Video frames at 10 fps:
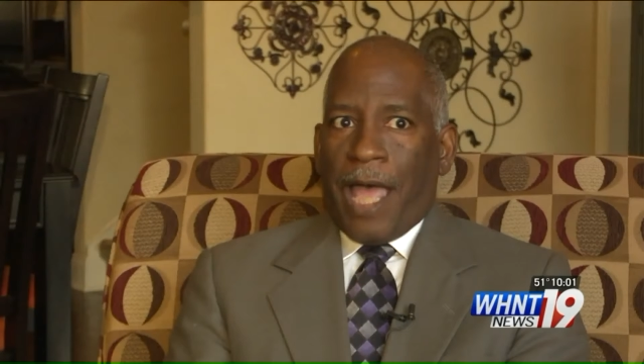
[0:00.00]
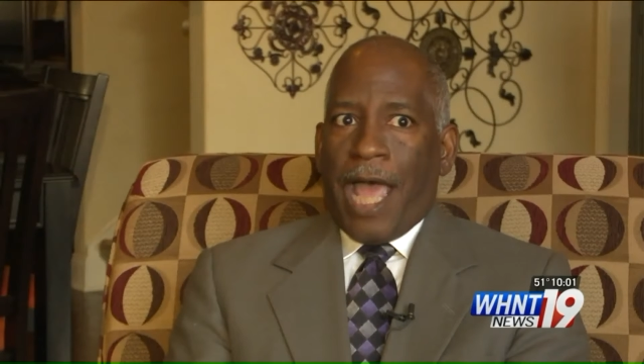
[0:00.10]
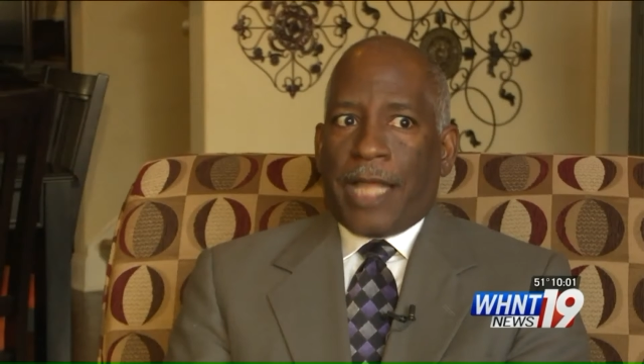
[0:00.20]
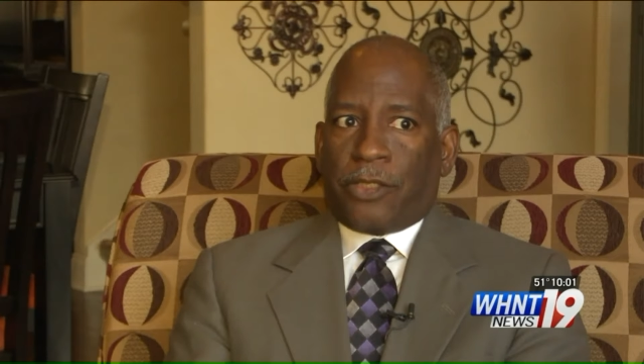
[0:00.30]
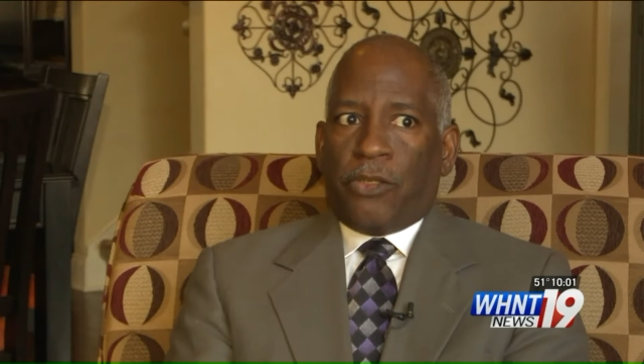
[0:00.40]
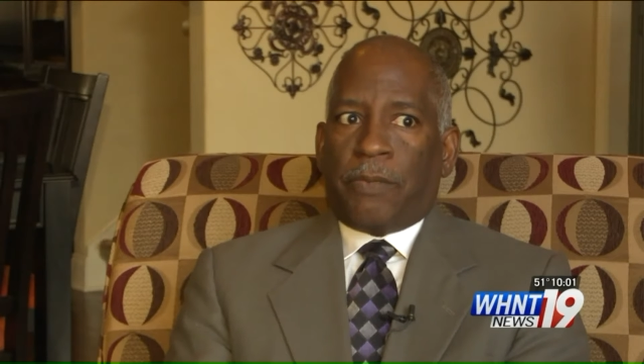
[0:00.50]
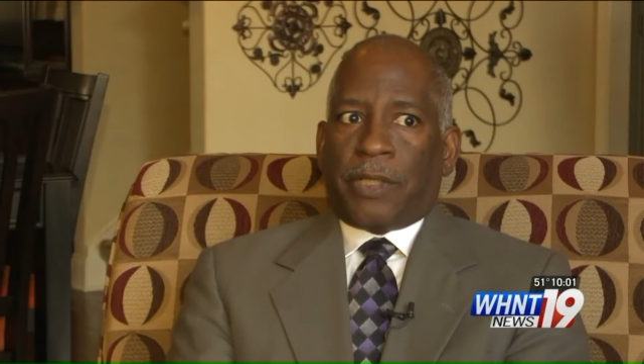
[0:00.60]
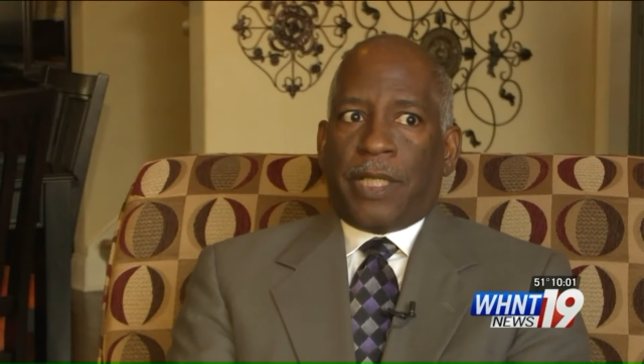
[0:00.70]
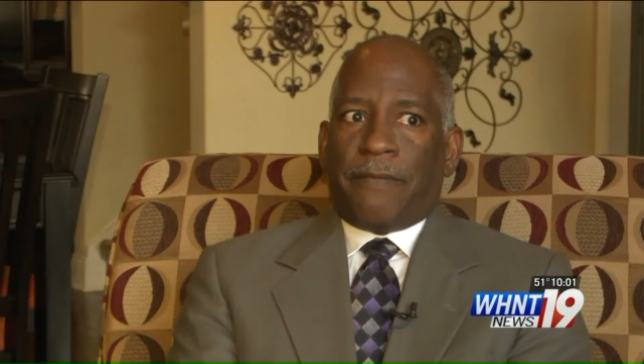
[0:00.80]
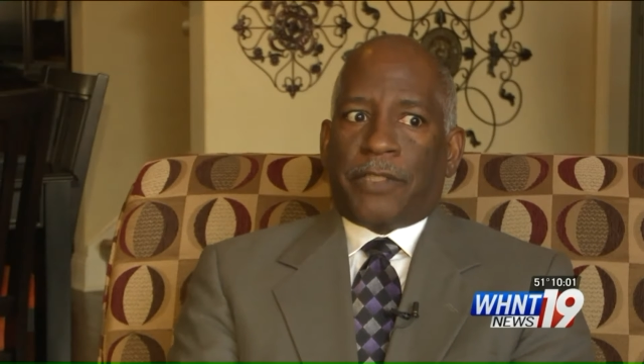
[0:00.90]
I do
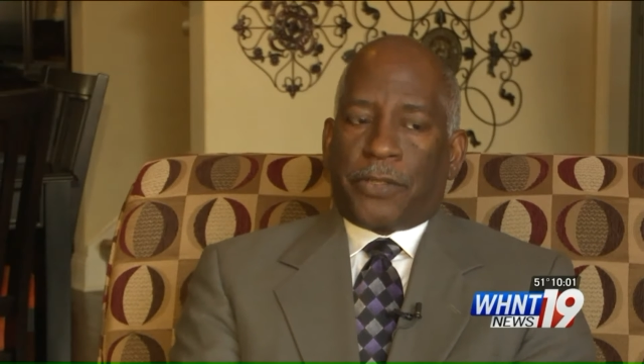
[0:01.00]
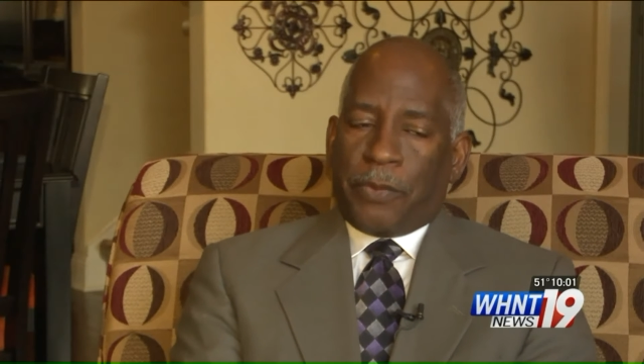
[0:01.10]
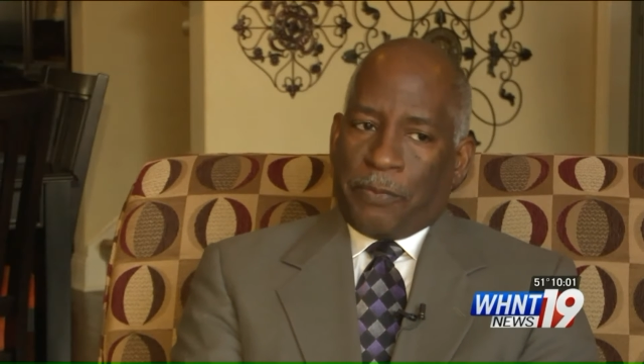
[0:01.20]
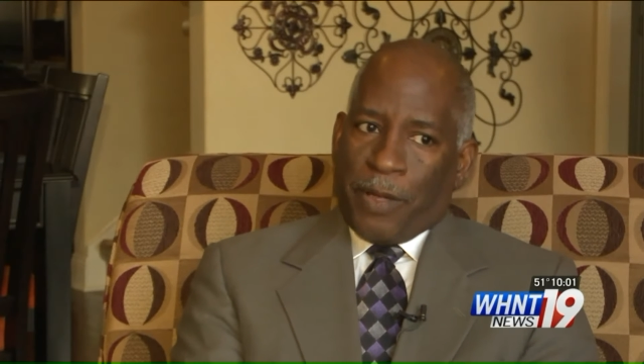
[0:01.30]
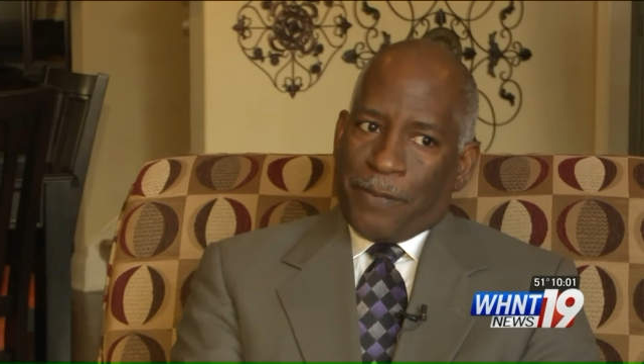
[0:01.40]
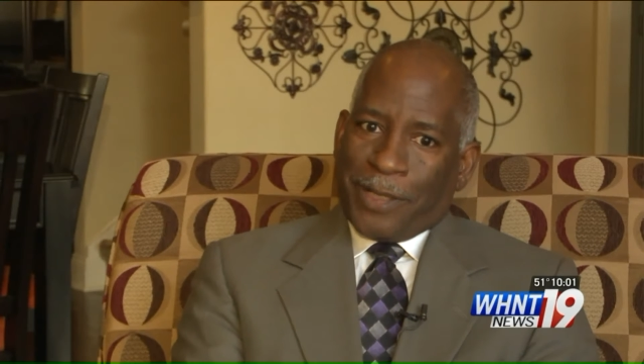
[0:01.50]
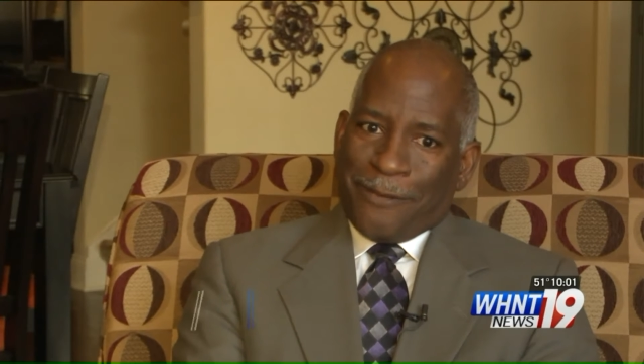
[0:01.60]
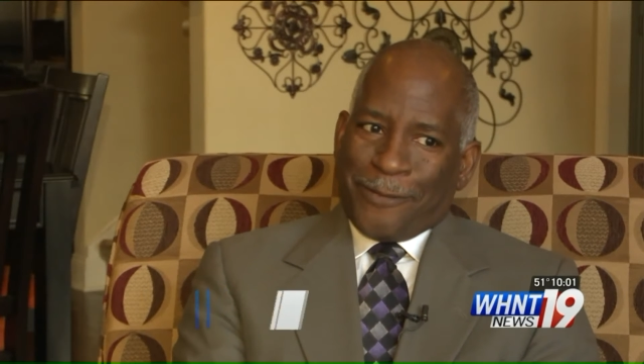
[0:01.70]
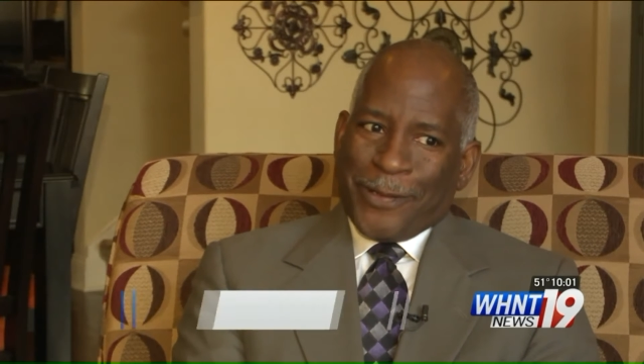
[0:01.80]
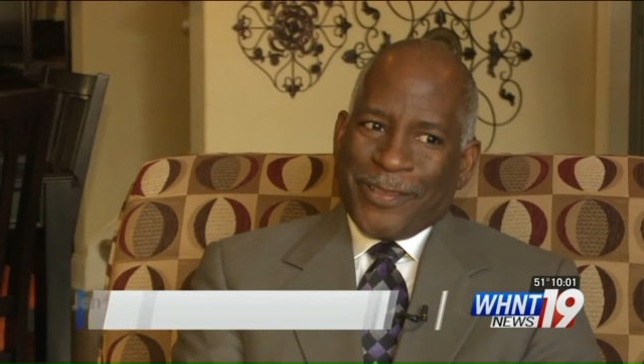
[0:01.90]
believe it's the Republican
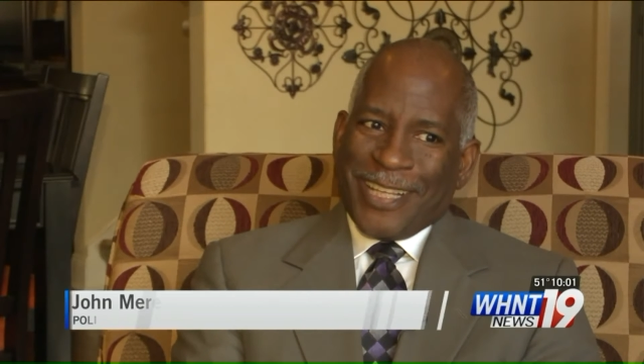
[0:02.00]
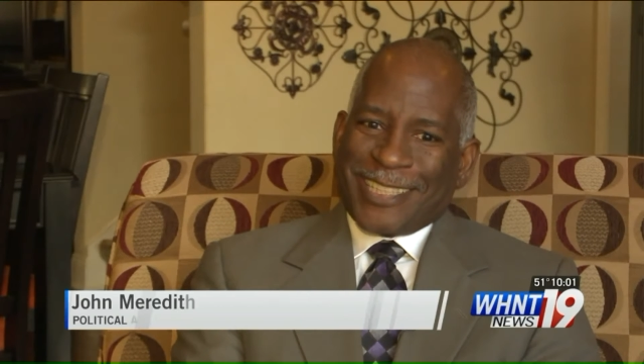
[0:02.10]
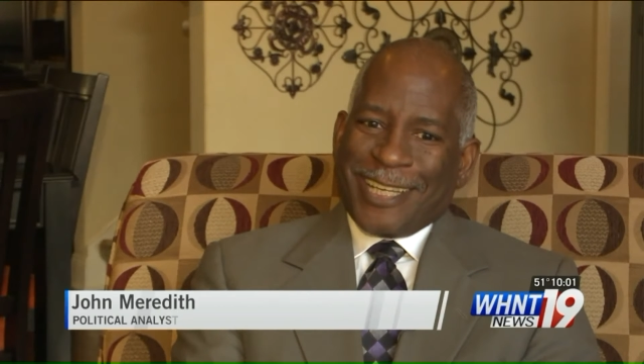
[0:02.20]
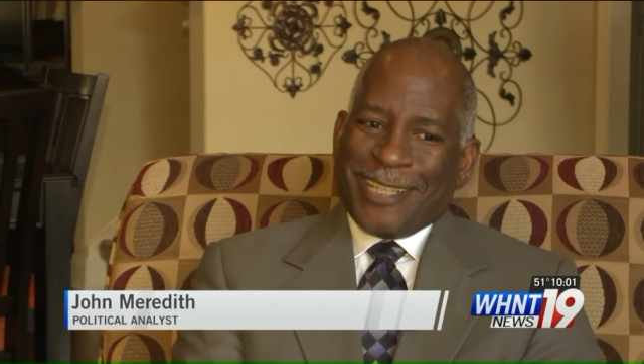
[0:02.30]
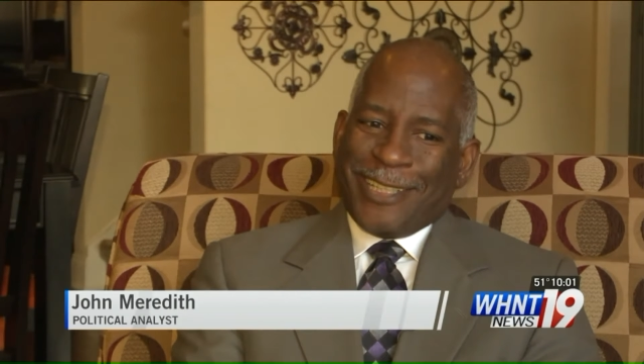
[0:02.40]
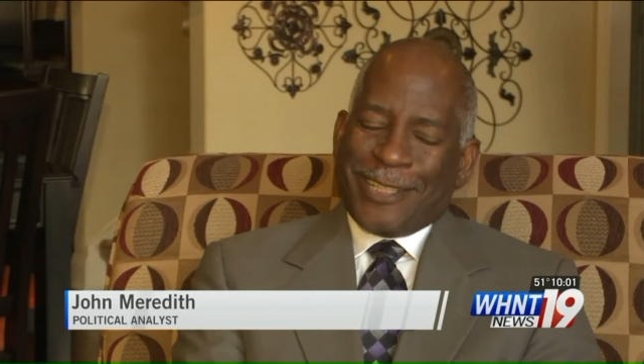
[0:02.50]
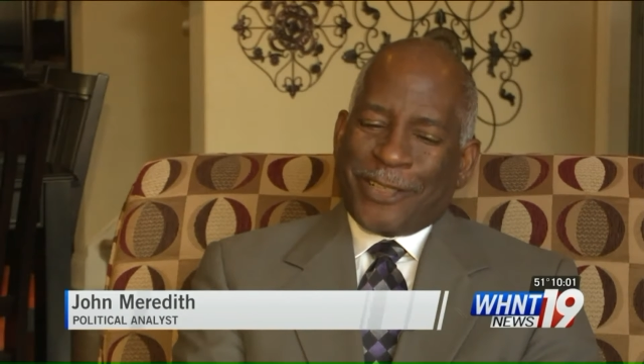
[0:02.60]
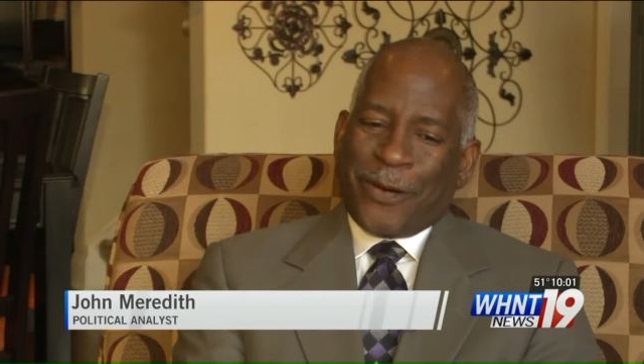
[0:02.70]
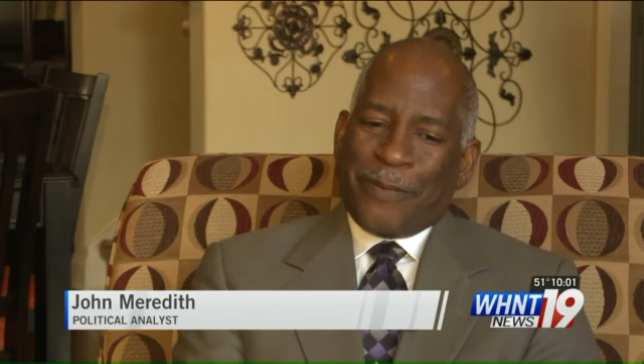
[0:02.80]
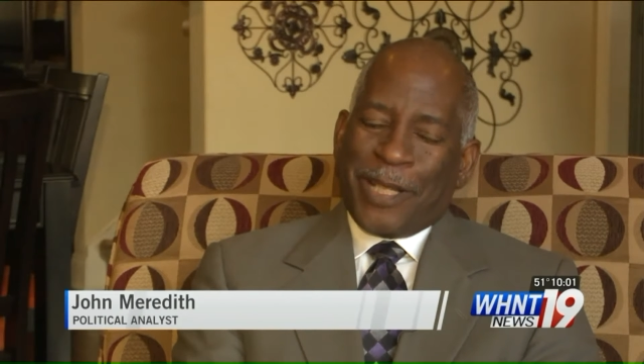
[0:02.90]
voter that's going to
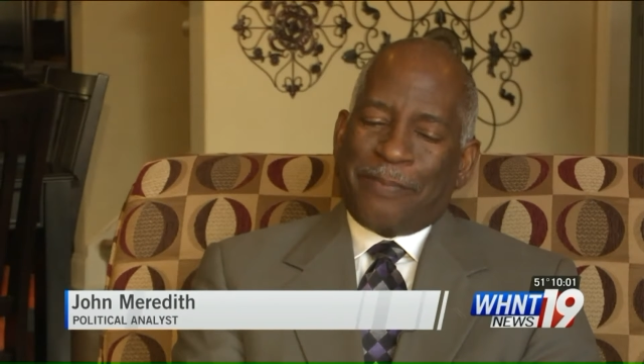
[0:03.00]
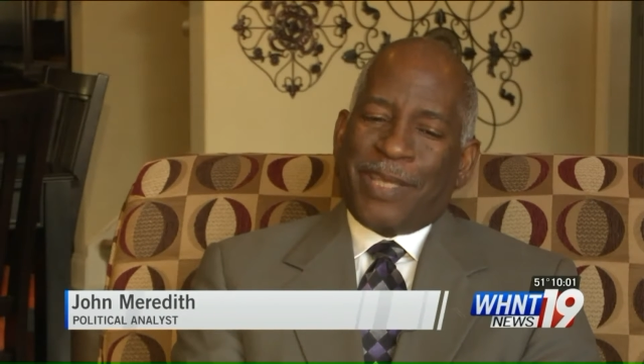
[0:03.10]
determine it,